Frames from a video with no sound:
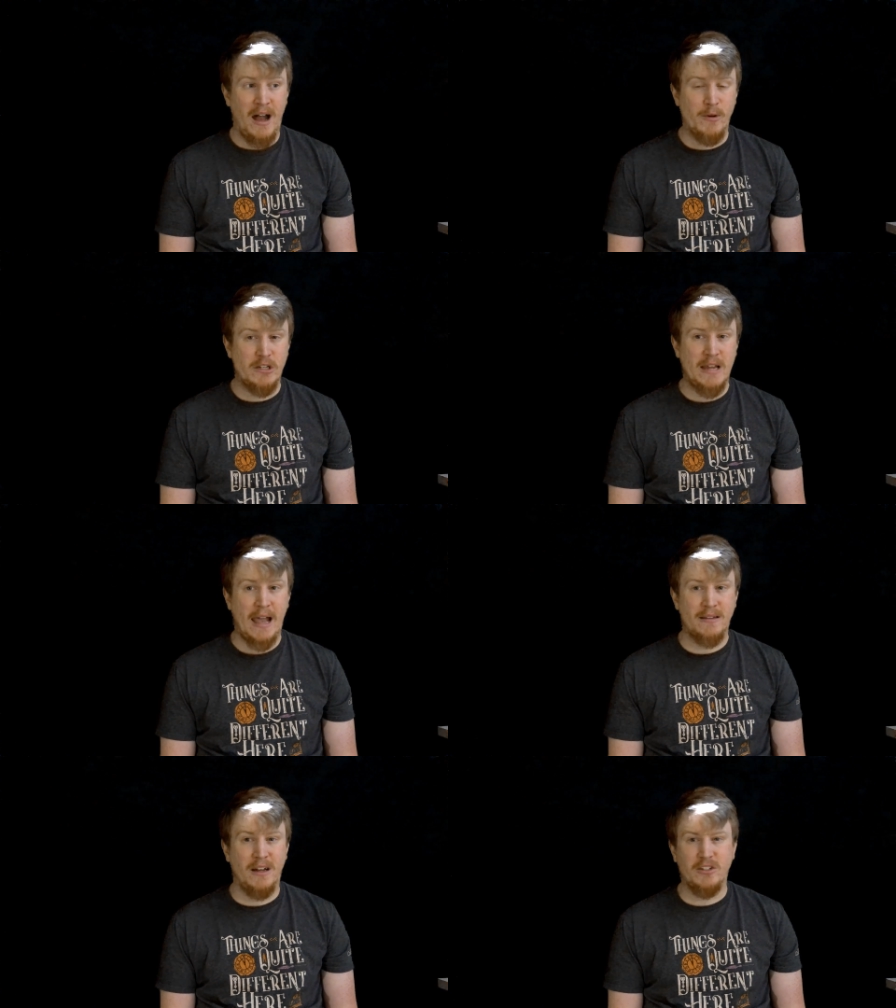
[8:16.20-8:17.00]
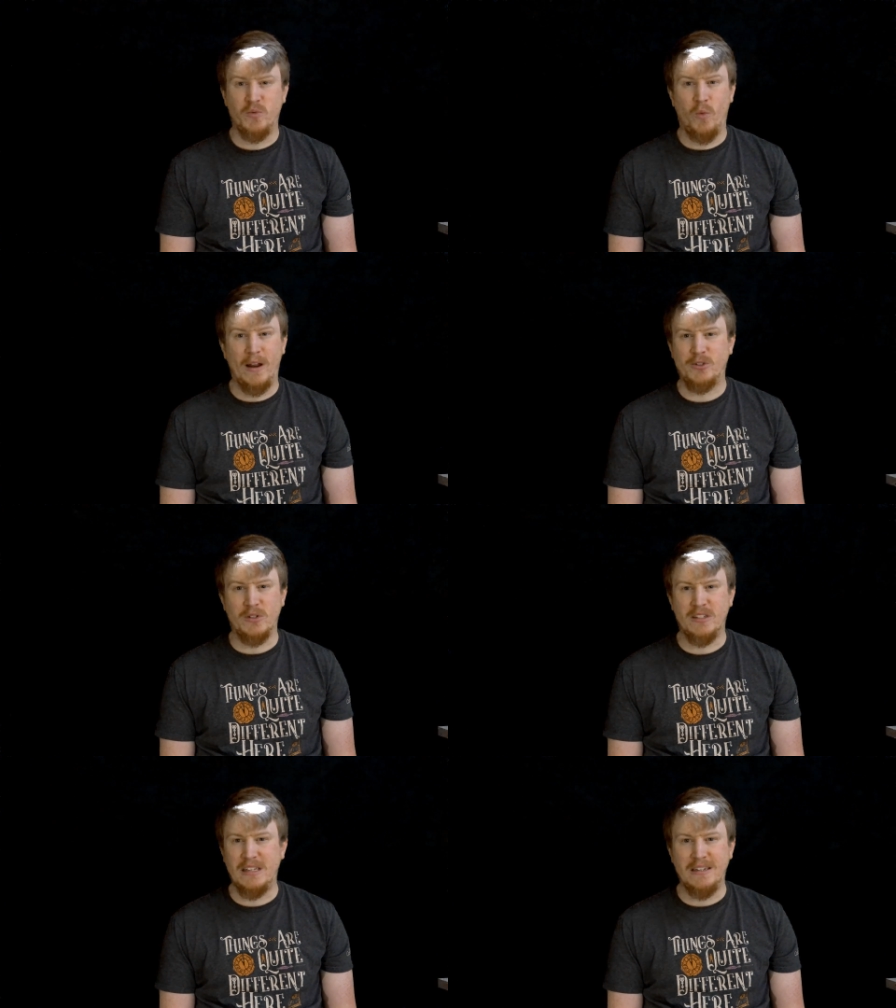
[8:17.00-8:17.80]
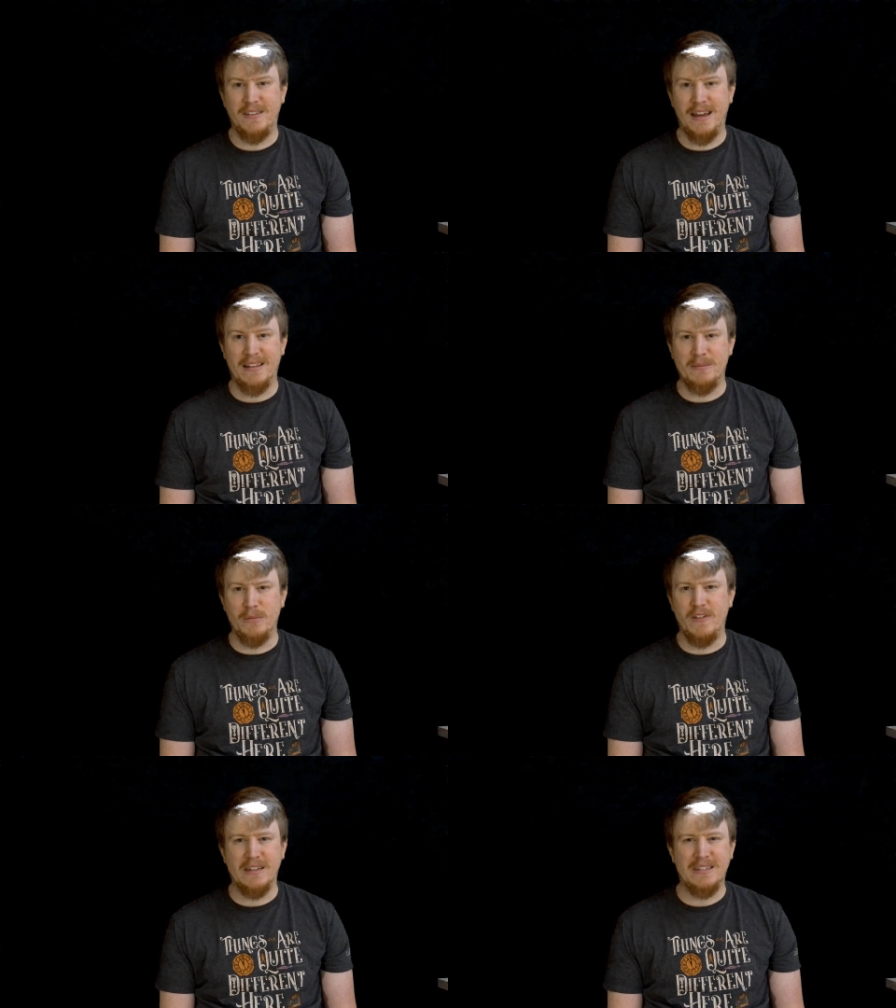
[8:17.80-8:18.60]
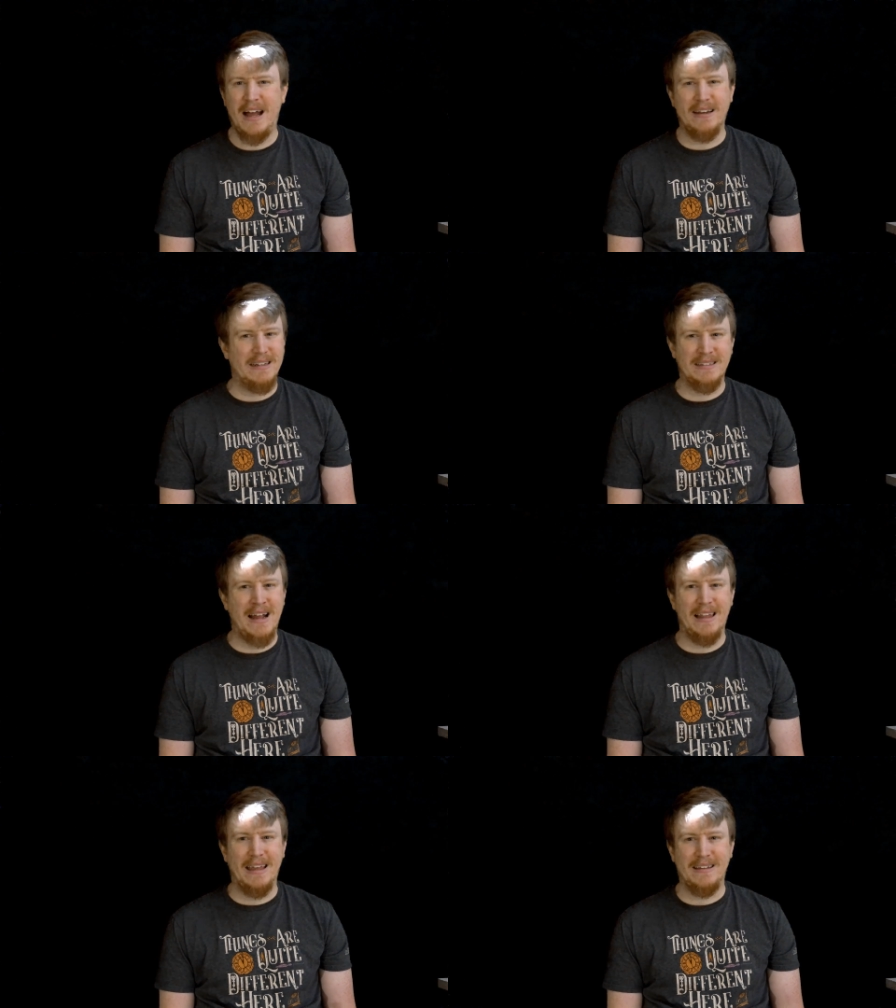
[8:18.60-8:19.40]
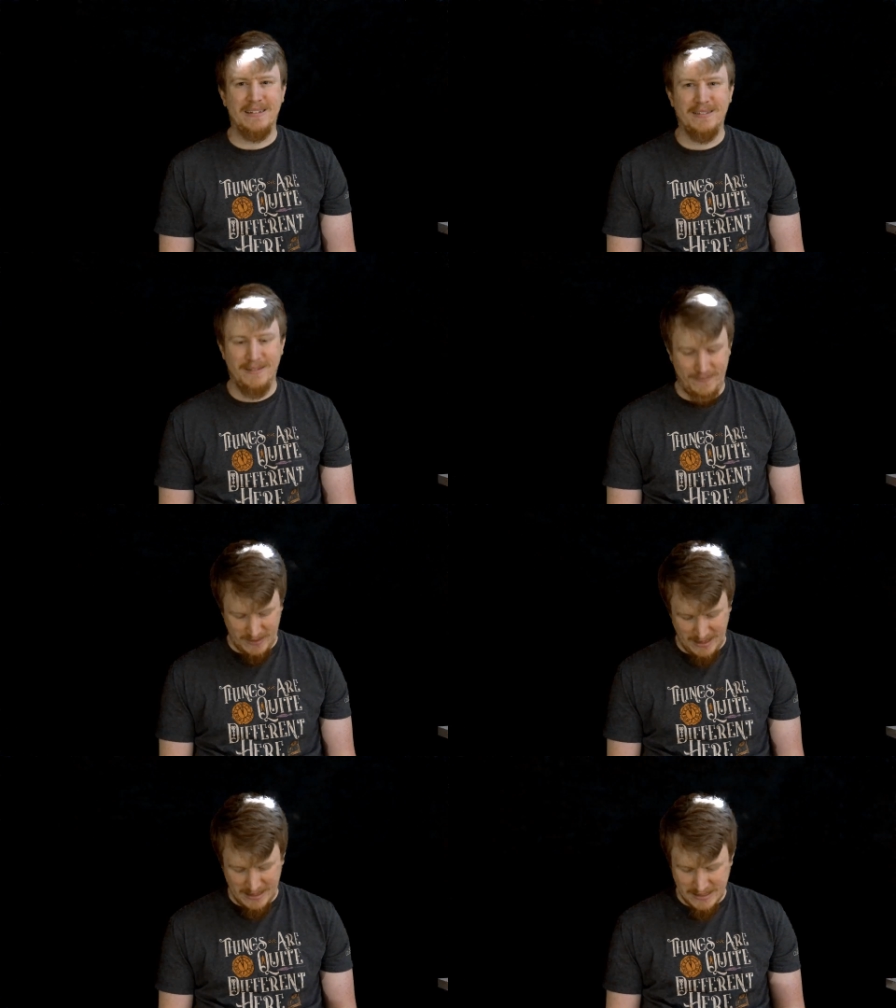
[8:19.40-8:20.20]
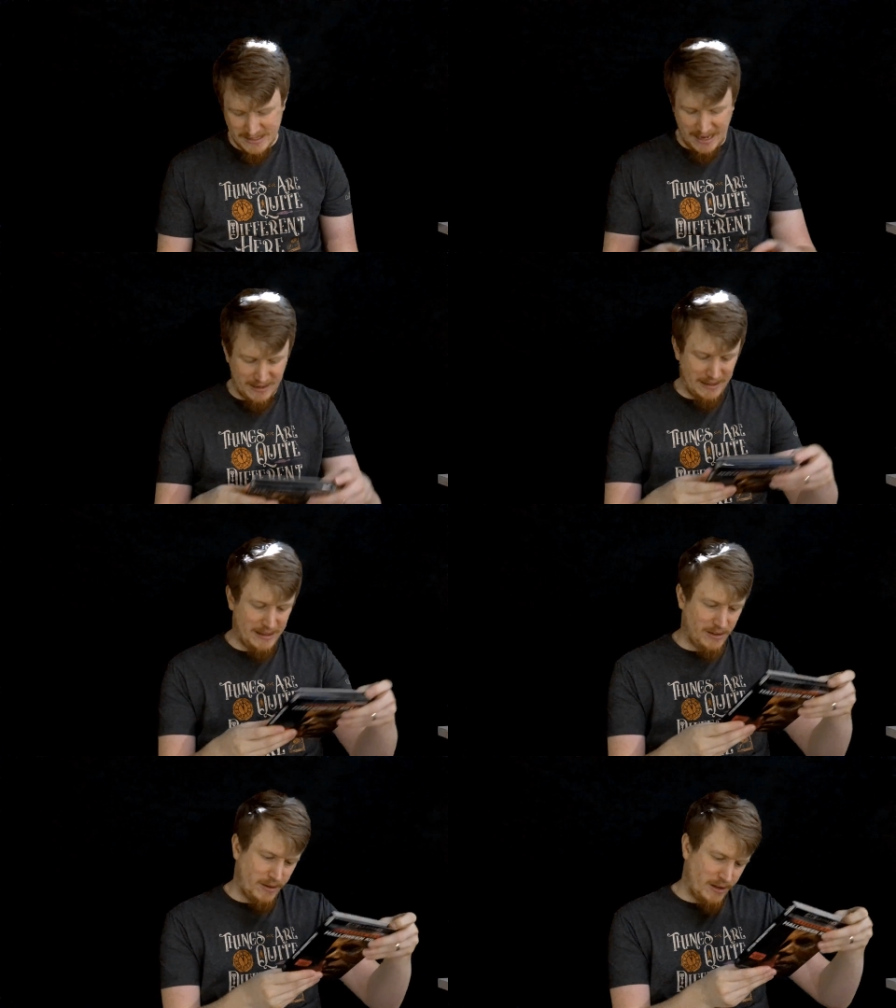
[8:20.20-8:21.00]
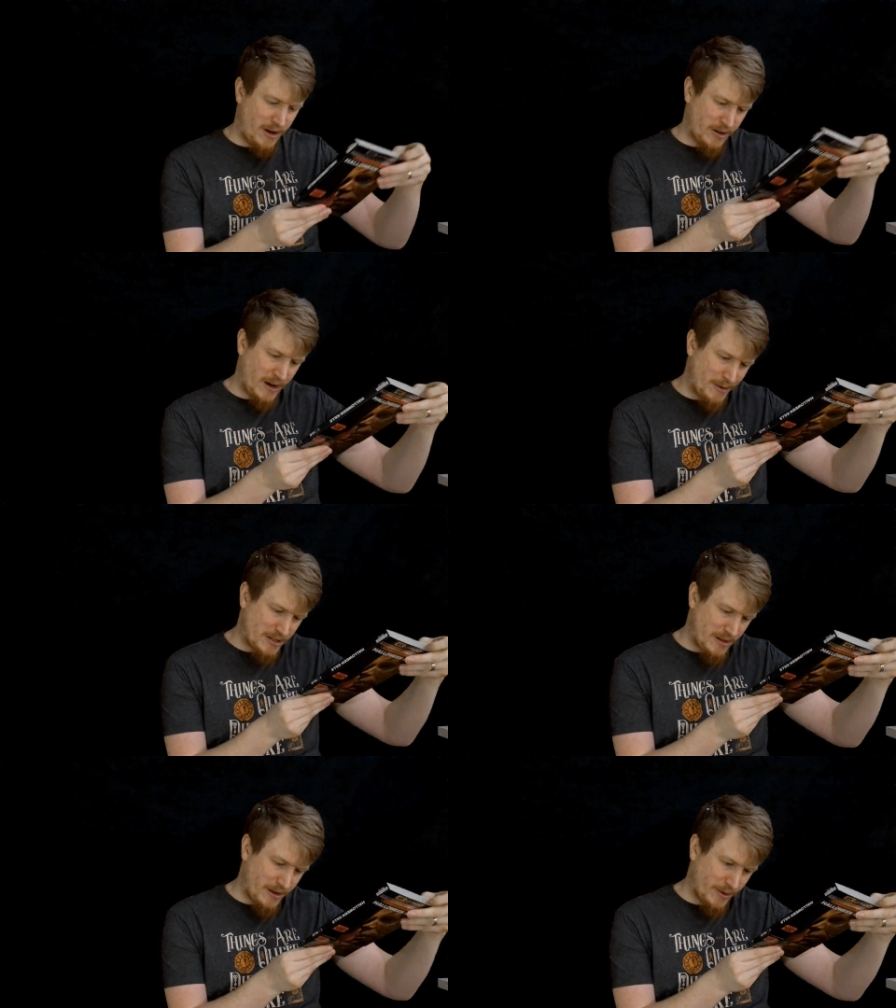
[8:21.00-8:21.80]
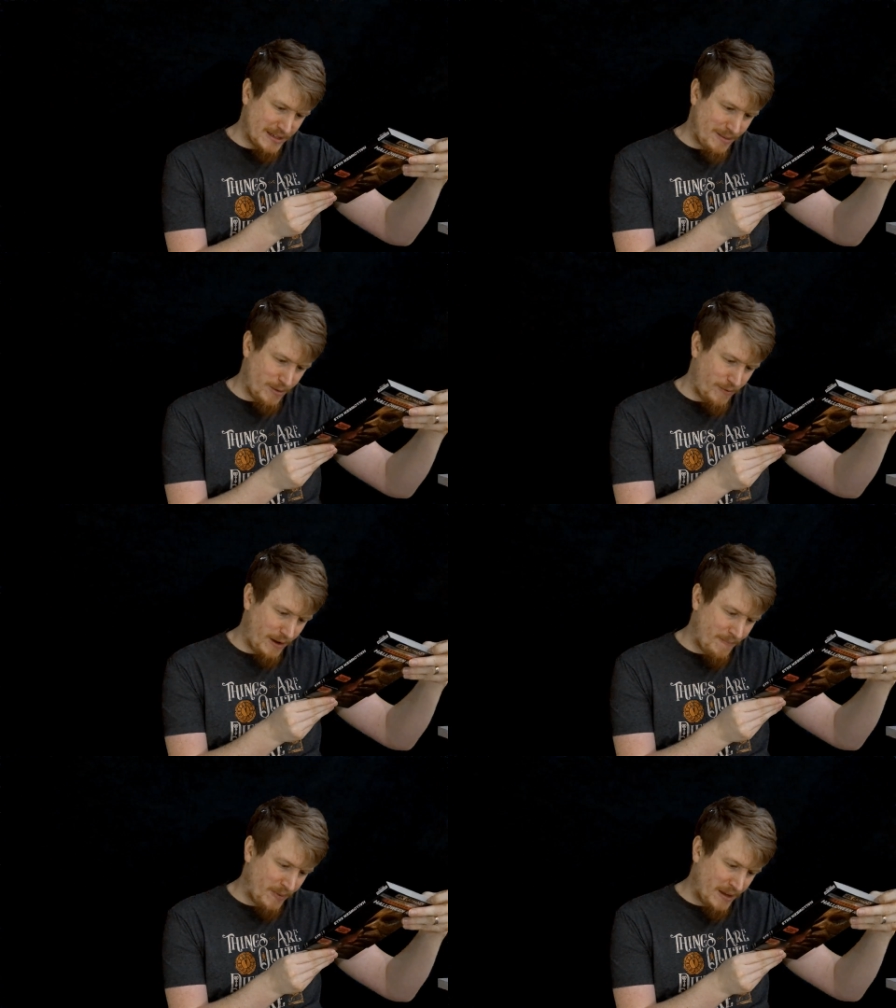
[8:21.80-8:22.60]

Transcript: which tacks on just one extra scene to the end of the movie. It's not like insanely longer. How much longer is the movie?